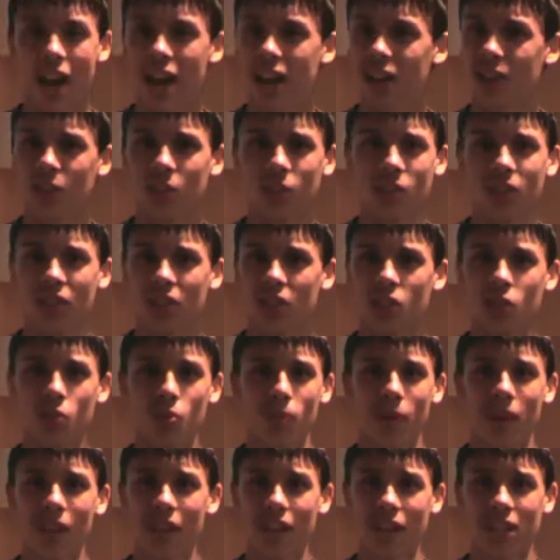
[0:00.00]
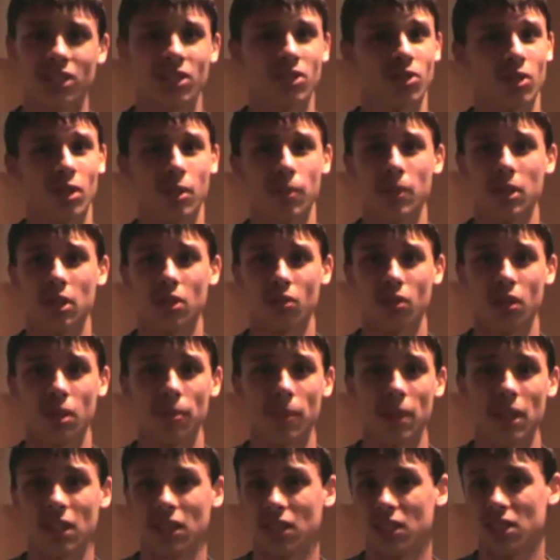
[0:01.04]
I don't think you make ice cream in 3
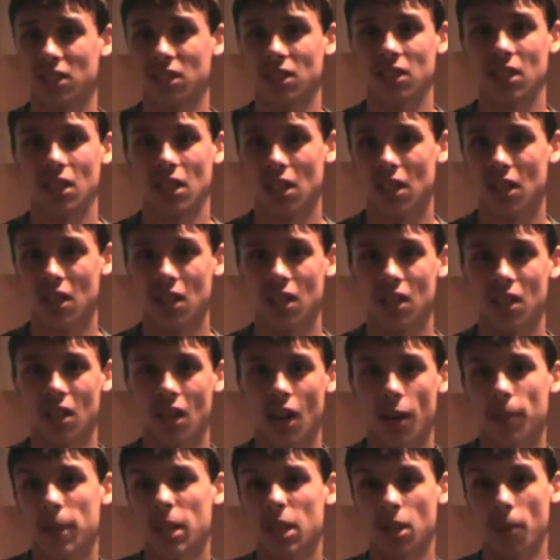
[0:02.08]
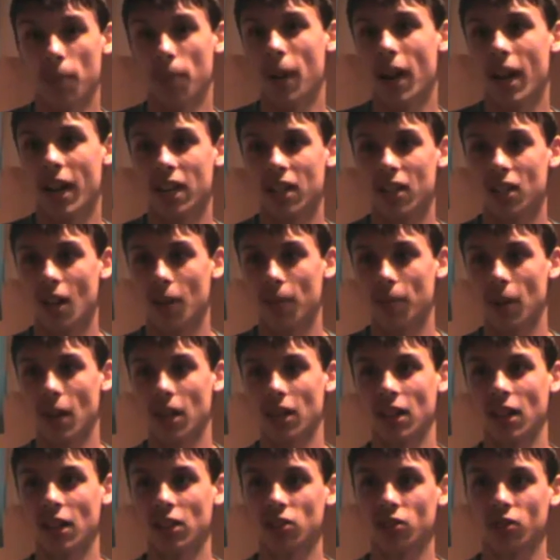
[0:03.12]
minutes. I mean, you might. I'm
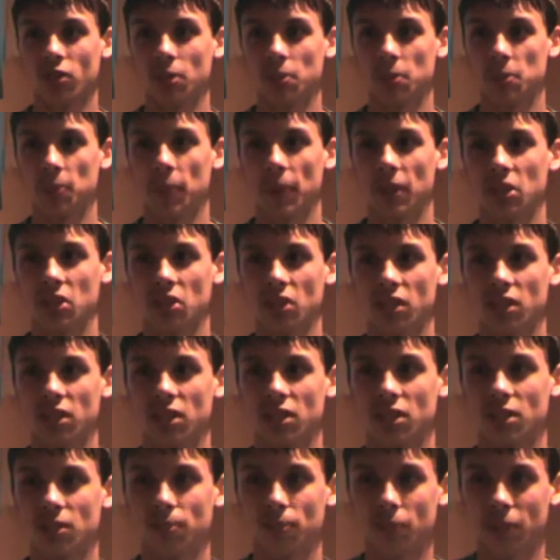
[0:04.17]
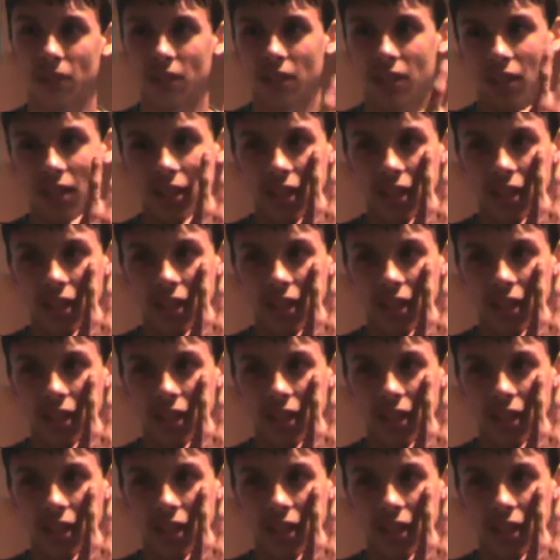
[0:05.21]
not an ice cream specialist, but...